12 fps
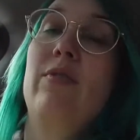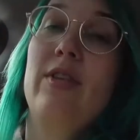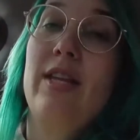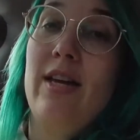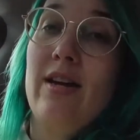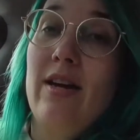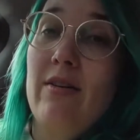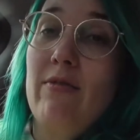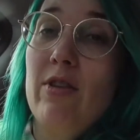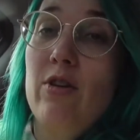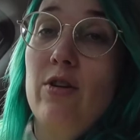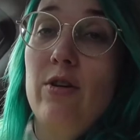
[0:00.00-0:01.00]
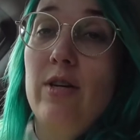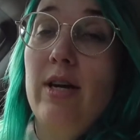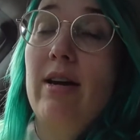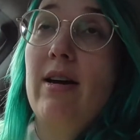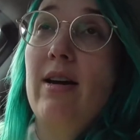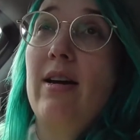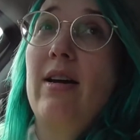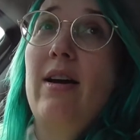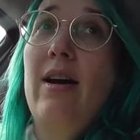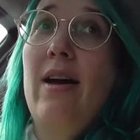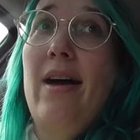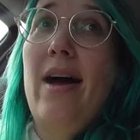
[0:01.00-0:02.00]
over there for the new year.
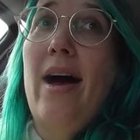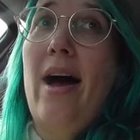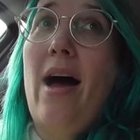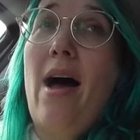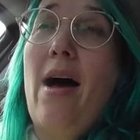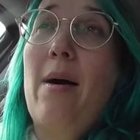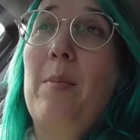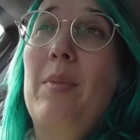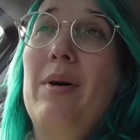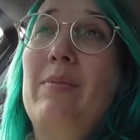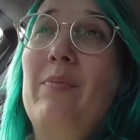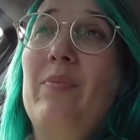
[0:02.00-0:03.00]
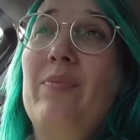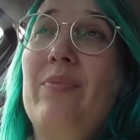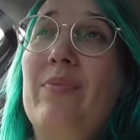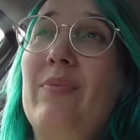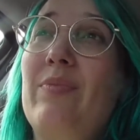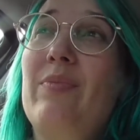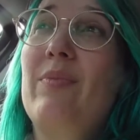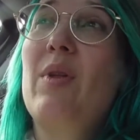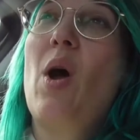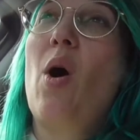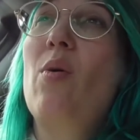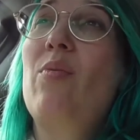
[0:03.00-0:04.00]

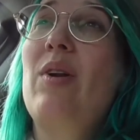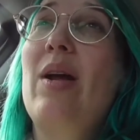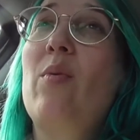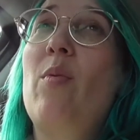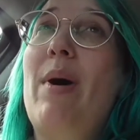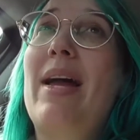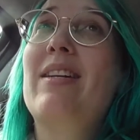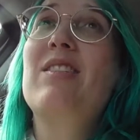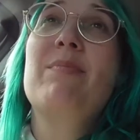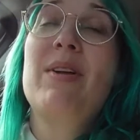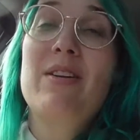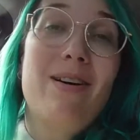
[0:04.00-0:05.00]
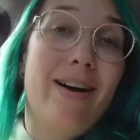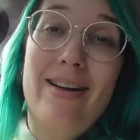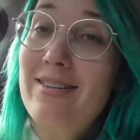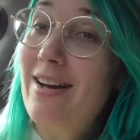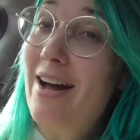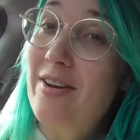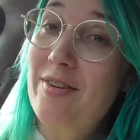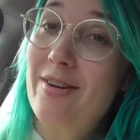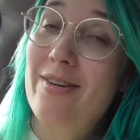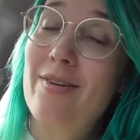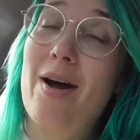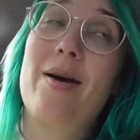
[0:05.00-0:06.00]
Hopefully we'll make it to midnight. I don't
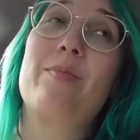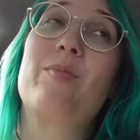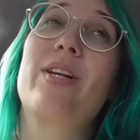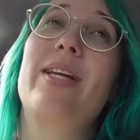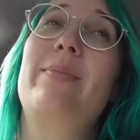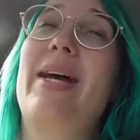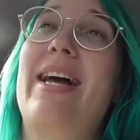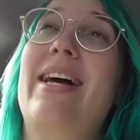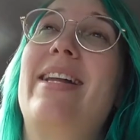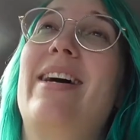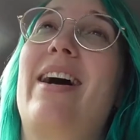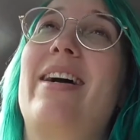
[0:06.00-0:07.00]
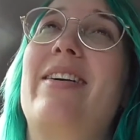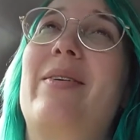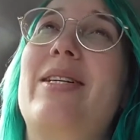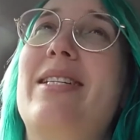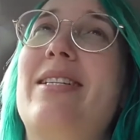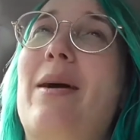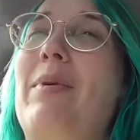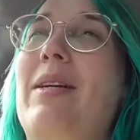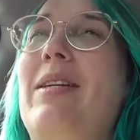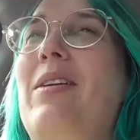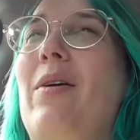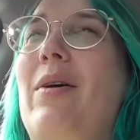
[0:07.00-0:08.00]
know, I'm really bad. I always end up
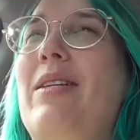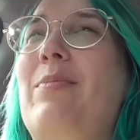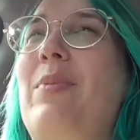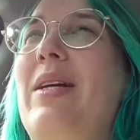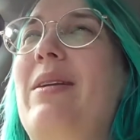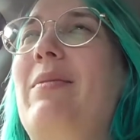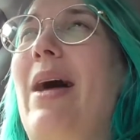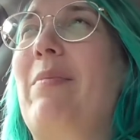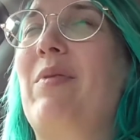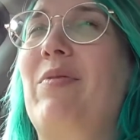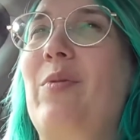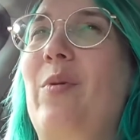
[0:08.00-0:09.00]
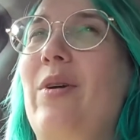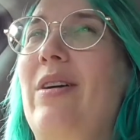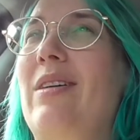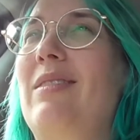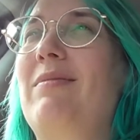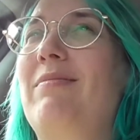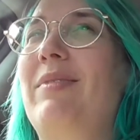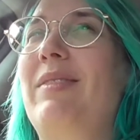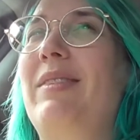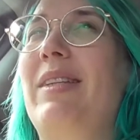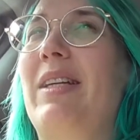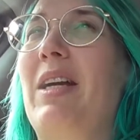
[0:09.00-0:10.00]
going to bed like before
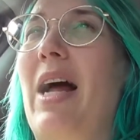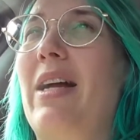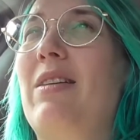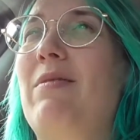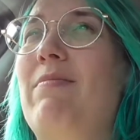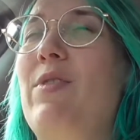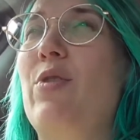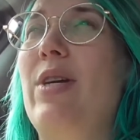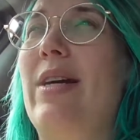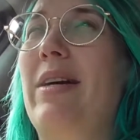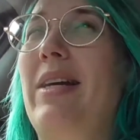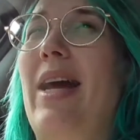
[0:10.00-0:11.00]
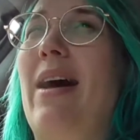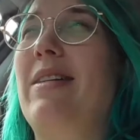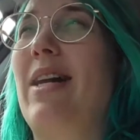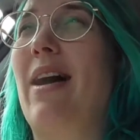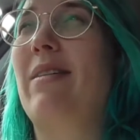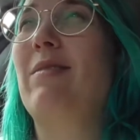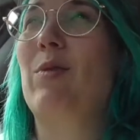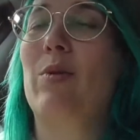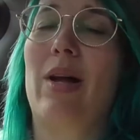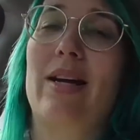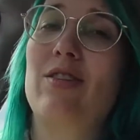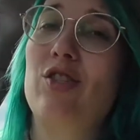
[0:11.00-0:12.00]
the like New Year countdown,
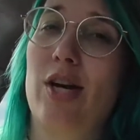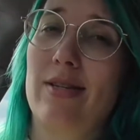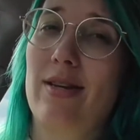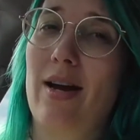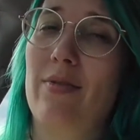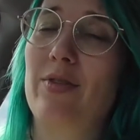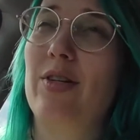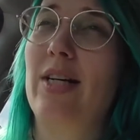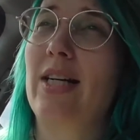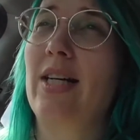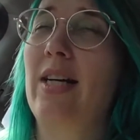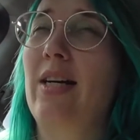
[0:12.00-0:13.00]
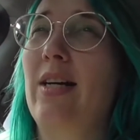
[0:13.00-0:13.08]
or like just after it,